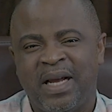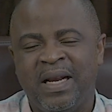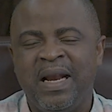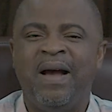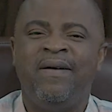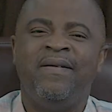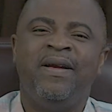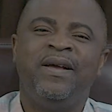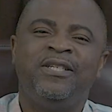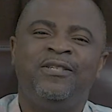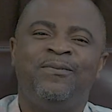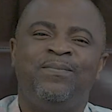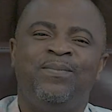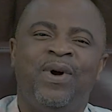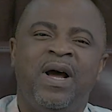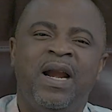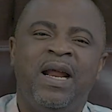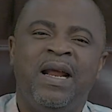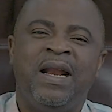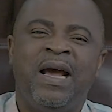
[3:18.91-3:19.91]
Now, this
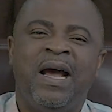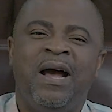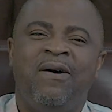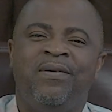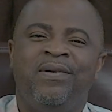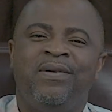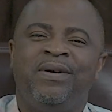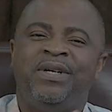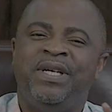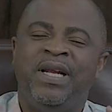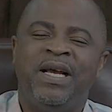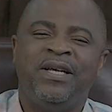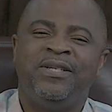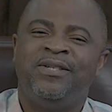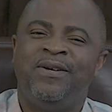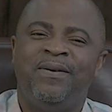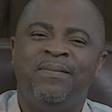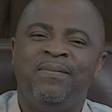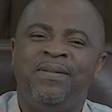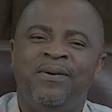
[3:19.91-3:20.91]
morning, I want to share
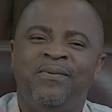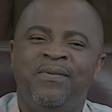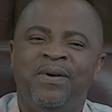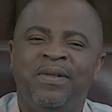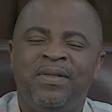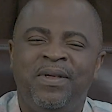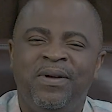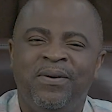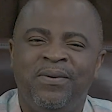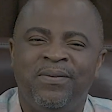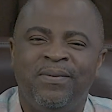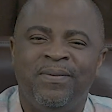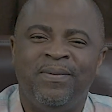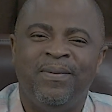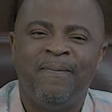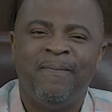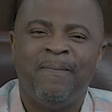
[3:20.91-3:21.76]
something with you.